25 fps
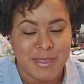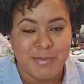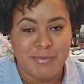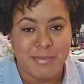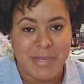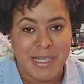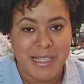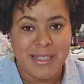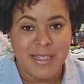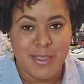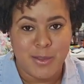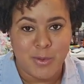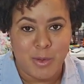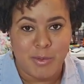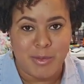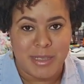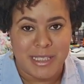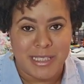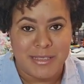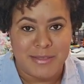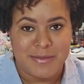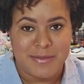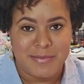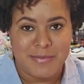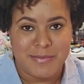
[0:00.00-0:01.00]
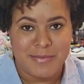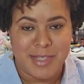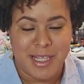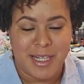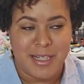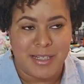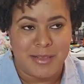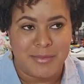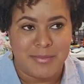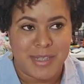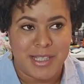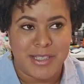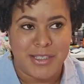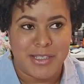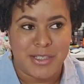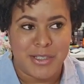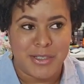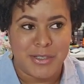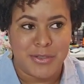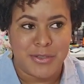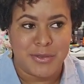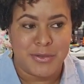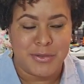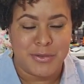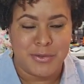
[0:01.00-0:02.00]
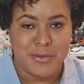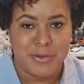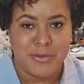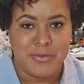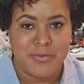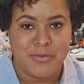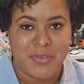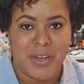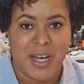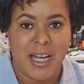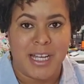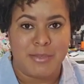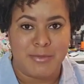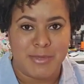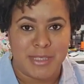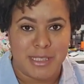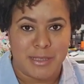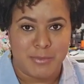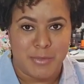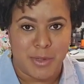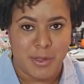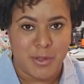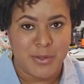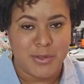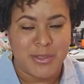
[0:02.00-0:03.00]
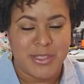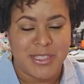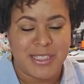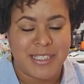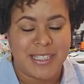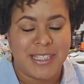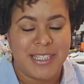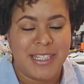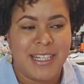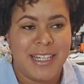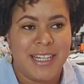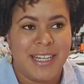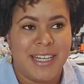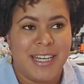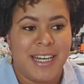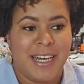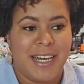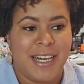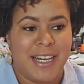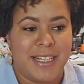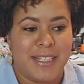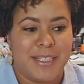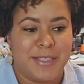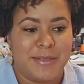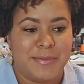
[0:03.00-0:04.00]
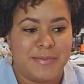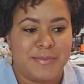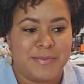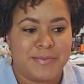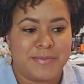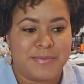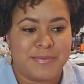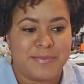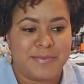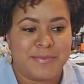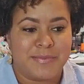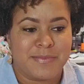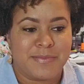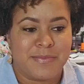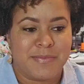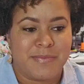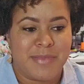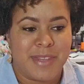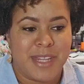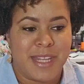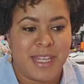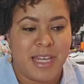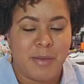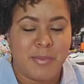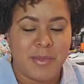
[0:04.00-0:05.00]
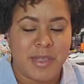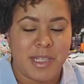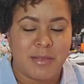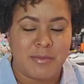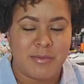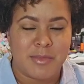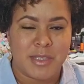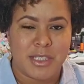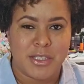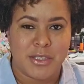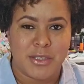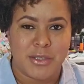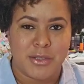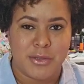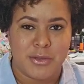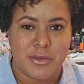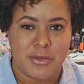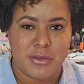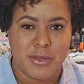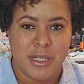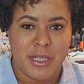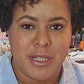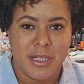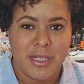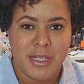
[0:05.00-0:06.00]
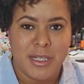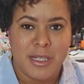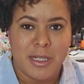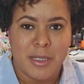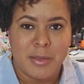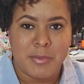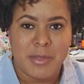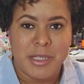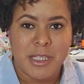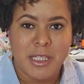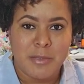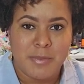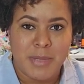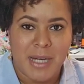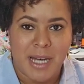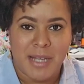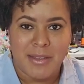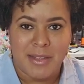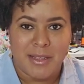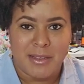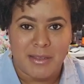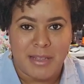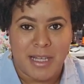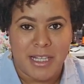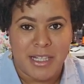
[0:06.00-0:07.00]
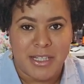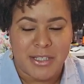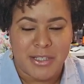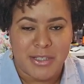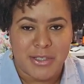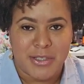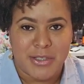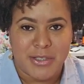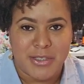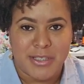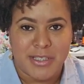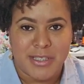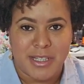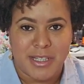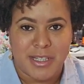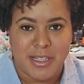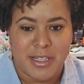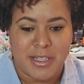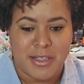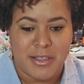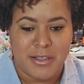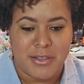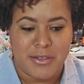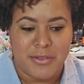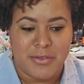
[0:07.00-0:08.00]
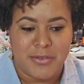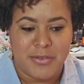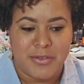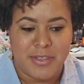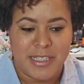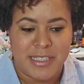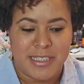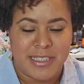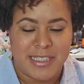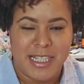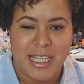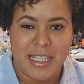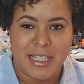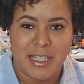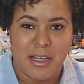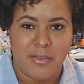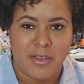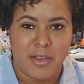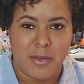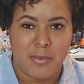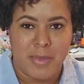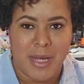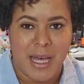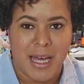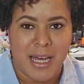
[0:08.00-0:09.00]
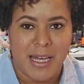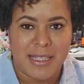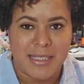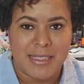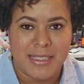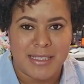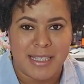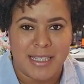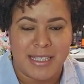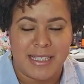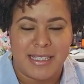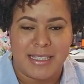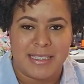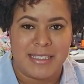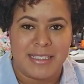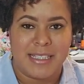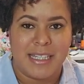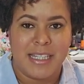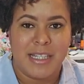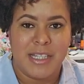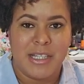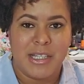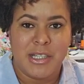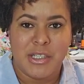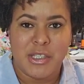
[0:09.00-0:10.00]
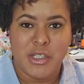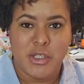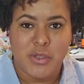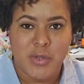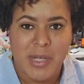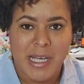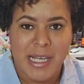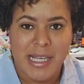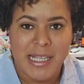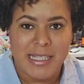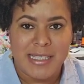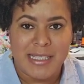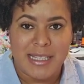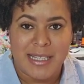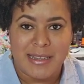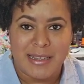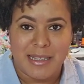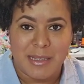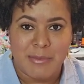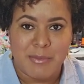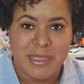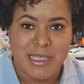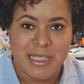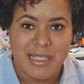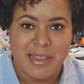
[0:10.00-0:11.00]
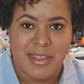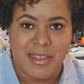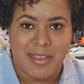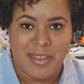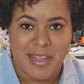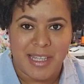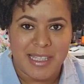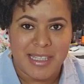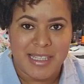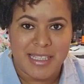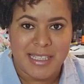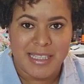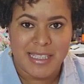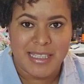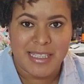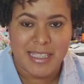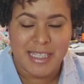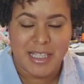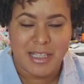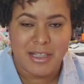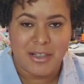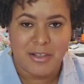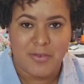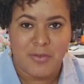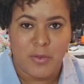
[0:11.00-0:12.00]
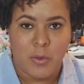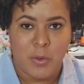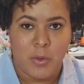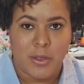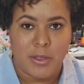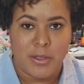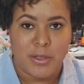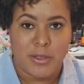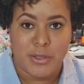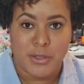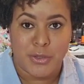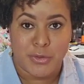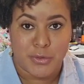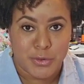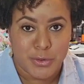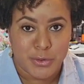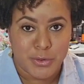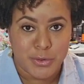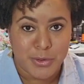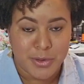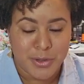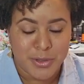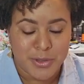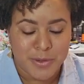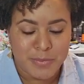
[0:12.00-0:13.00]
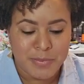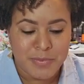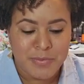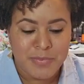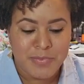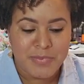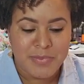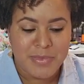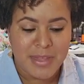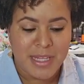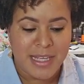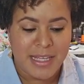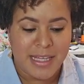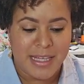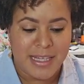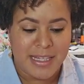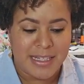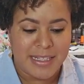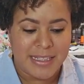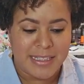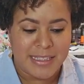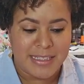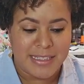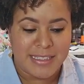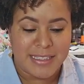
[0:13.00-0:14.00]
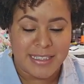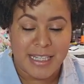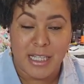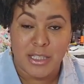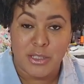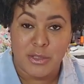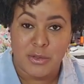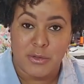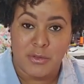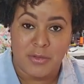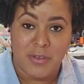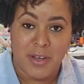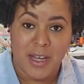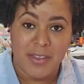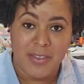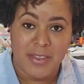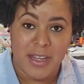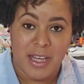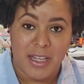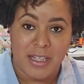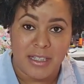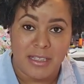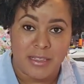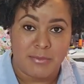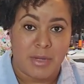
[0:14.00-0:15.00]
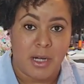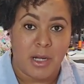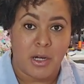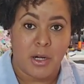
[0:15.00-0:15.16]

mainly women, that's who find me the most, um, help them to peel back the layers of and take off the mask and trade limited thinking for the truth. And you'll find that in